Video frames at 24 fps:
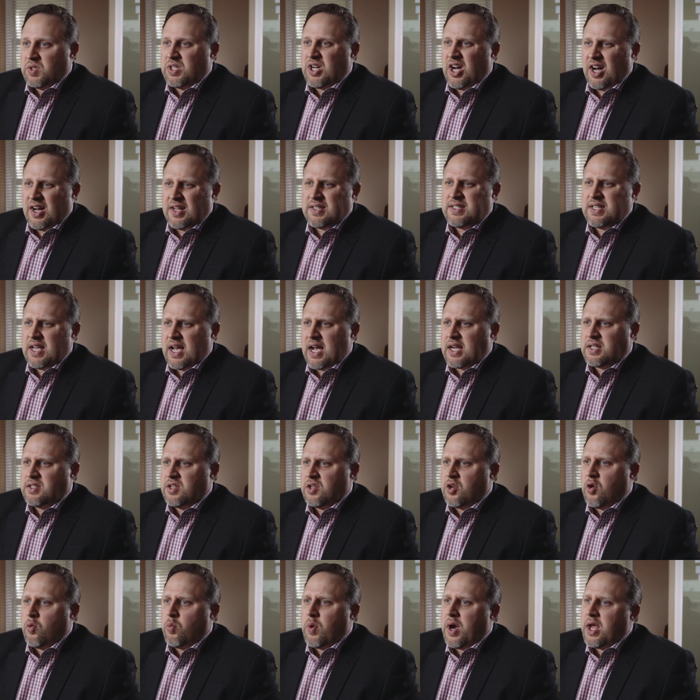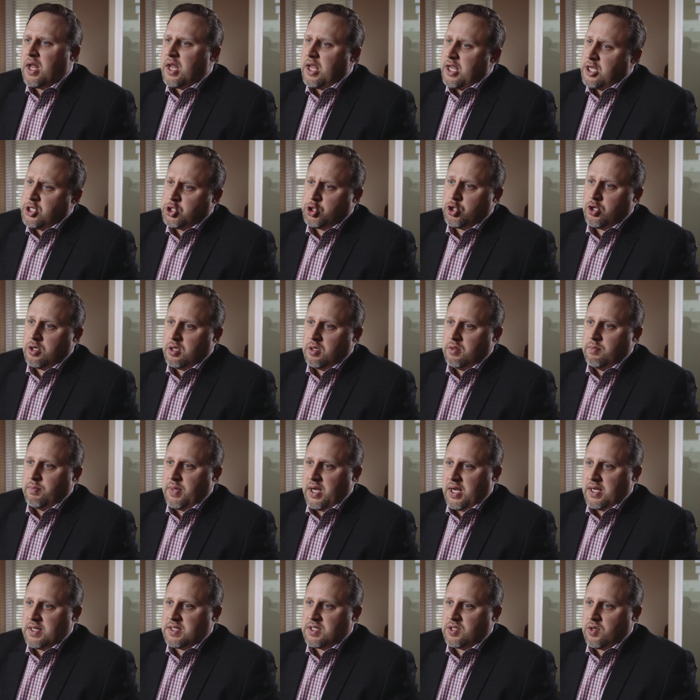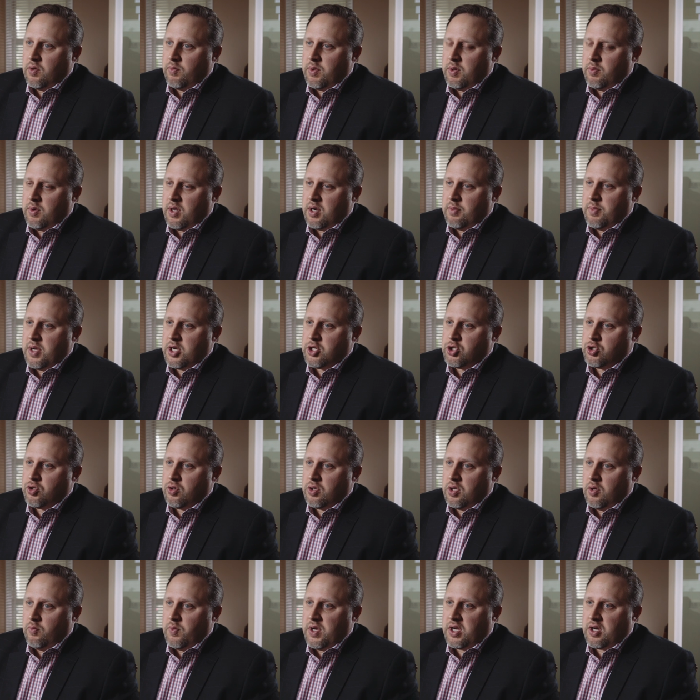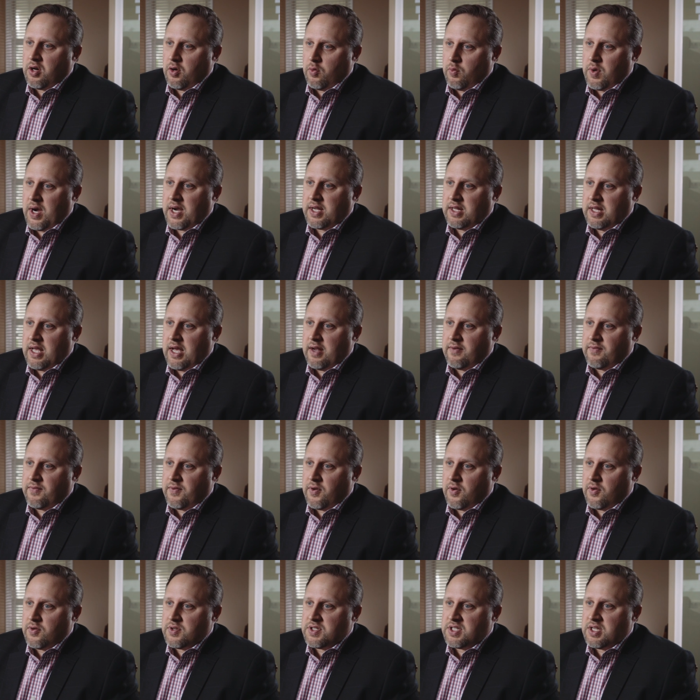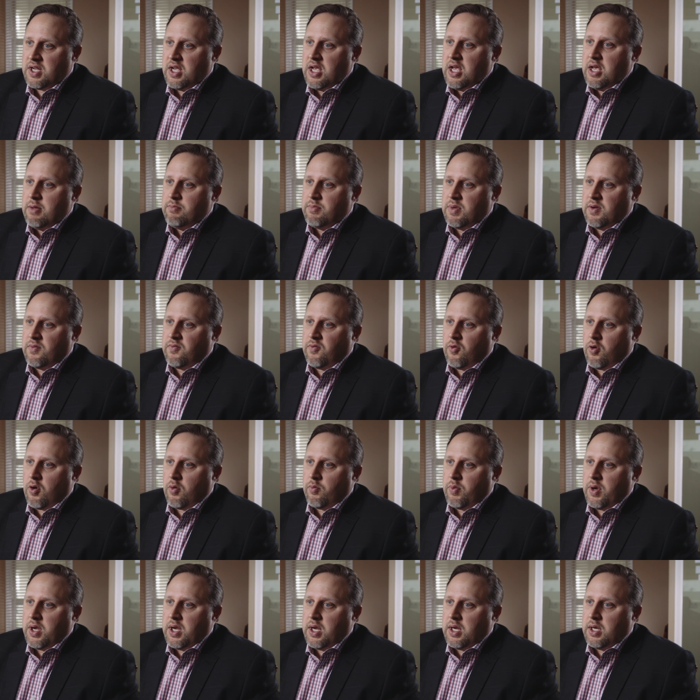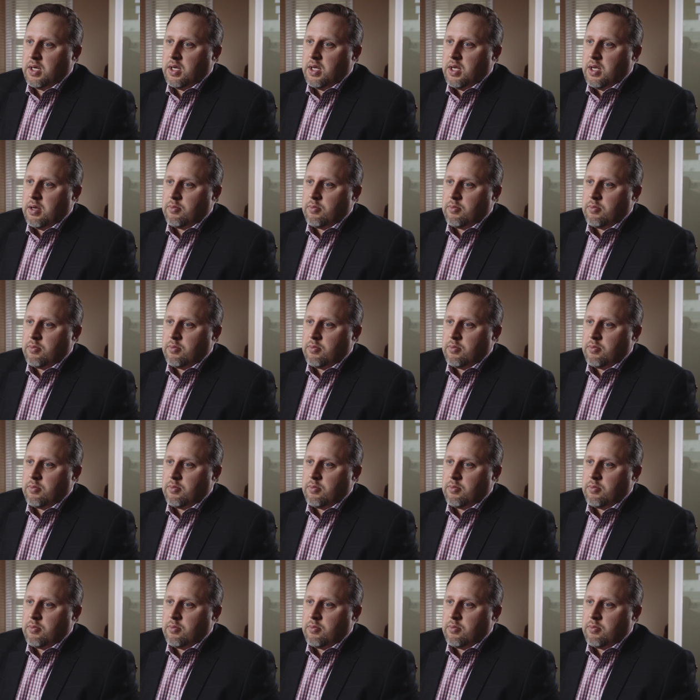contact in a way they shouldn't be. So we want to make sure that we correct that first before we